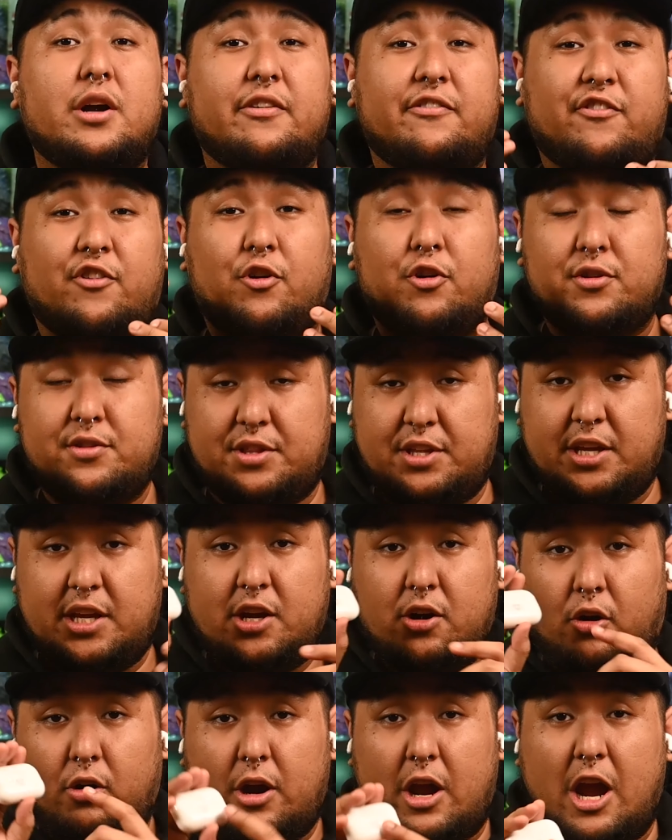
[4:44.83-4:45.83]
for the
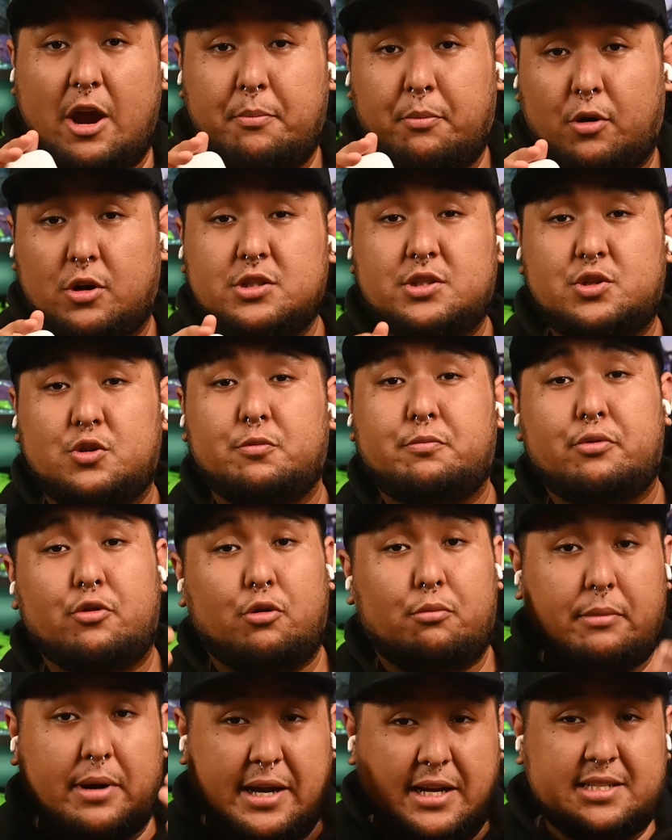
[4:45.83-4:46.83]
AirPods 2 Pro
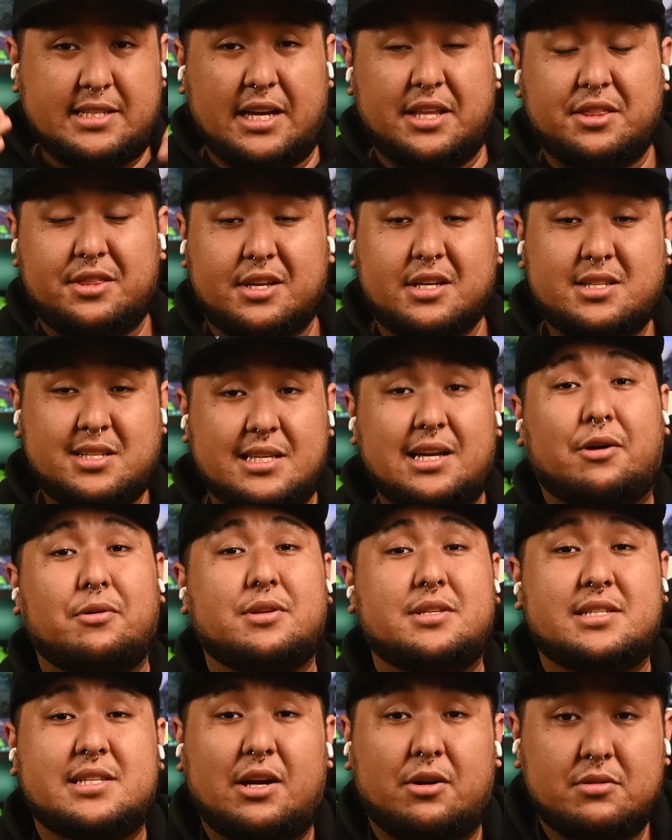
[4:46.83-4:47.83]
mics, and this is how
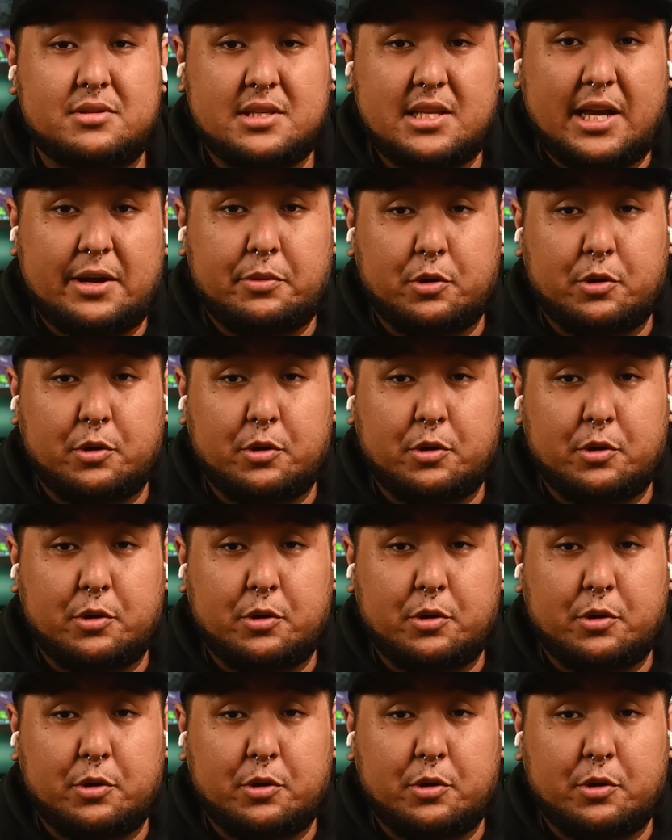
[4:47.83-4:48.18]
it sounds like.